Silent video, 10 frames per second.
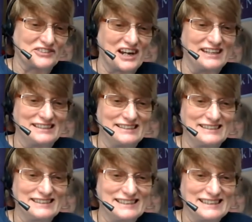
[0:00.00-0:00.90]
write.
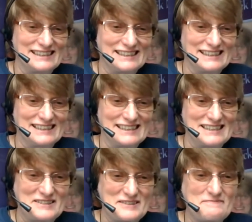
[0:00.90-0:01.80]

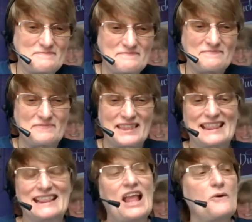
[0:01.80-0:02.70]
Yeah, it
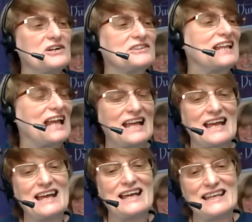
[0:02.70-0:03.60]
definitely was.
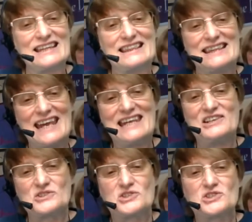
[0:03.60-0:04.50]
Thank
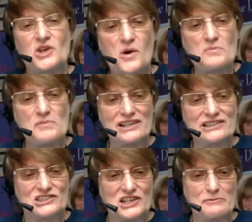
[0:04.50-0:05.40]
you so
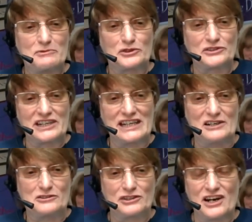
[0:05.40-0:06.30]
much, James, for
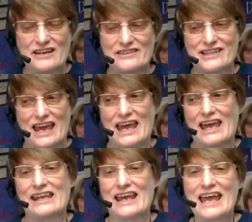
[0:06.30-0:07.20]
reading for us,
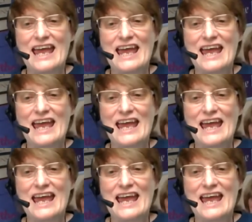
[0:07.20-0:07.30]
and